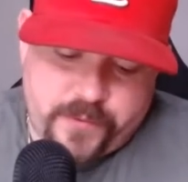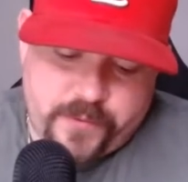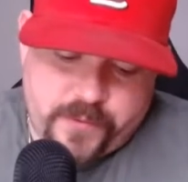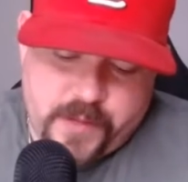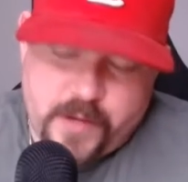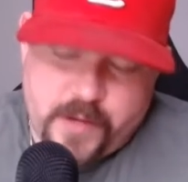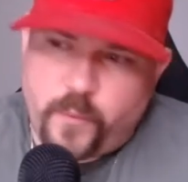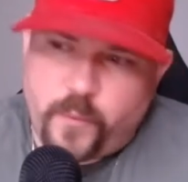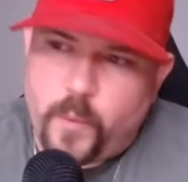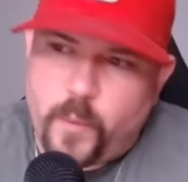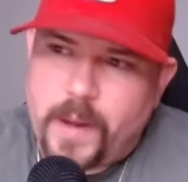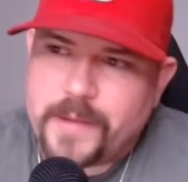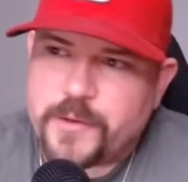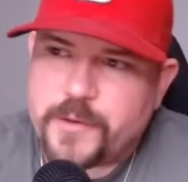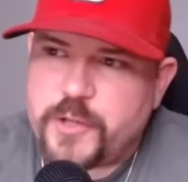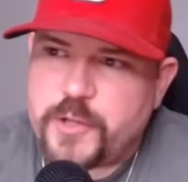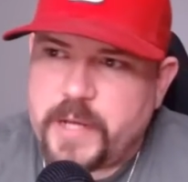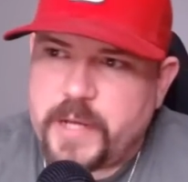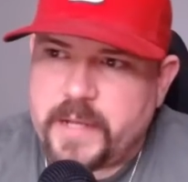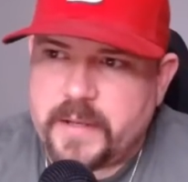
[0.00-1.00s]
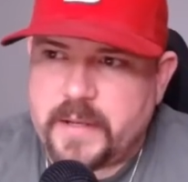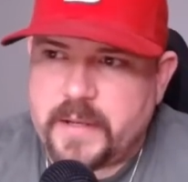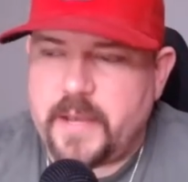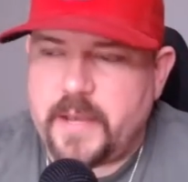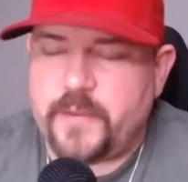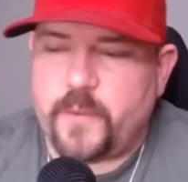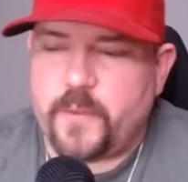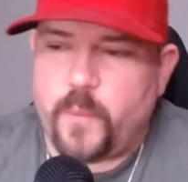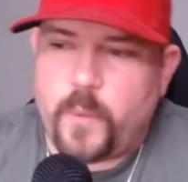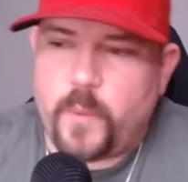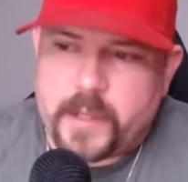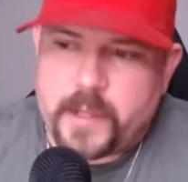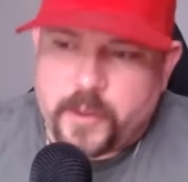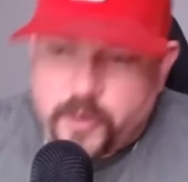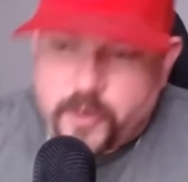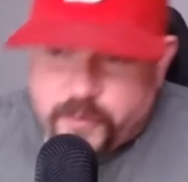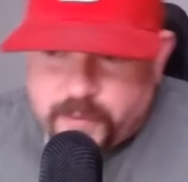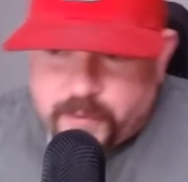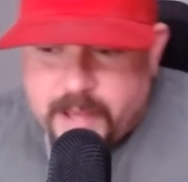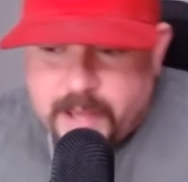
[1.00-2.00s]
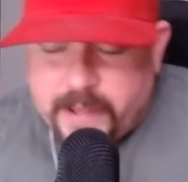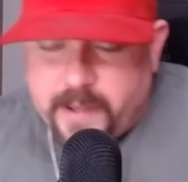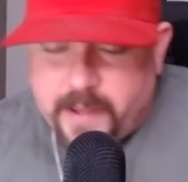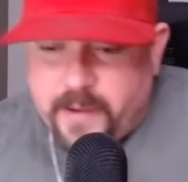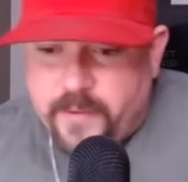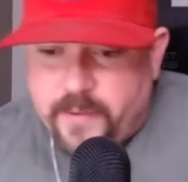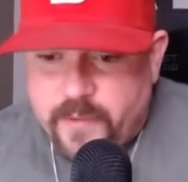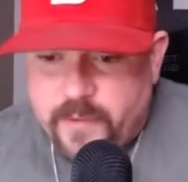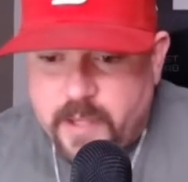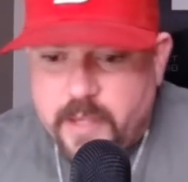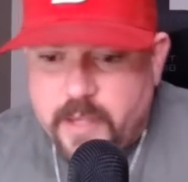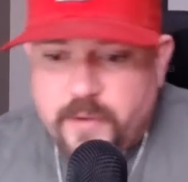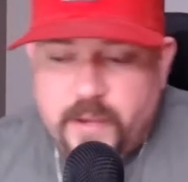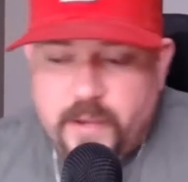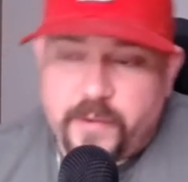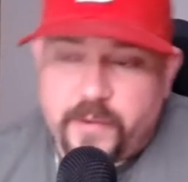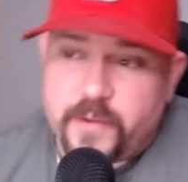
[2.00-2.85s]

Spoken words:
Is kind of what Shaedon is and what he looks like. Is he's